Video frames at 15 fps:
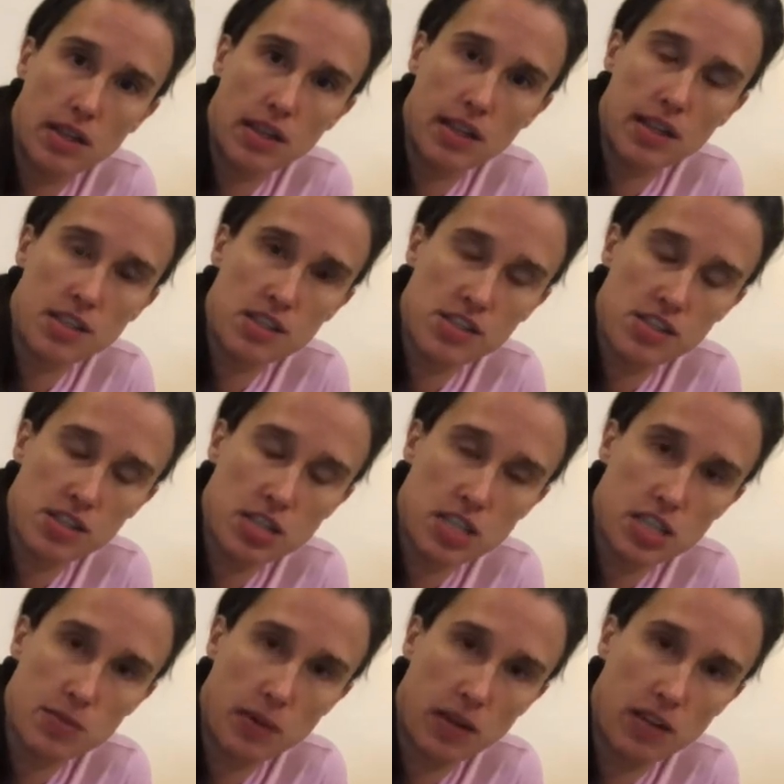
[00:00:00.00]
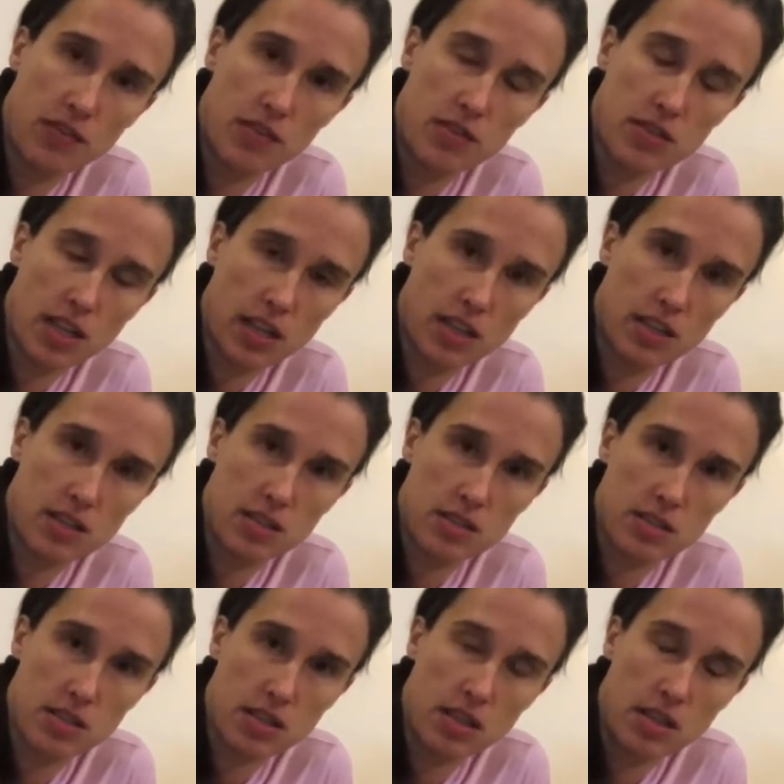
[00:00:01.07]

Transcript: inch, spend a few seconds,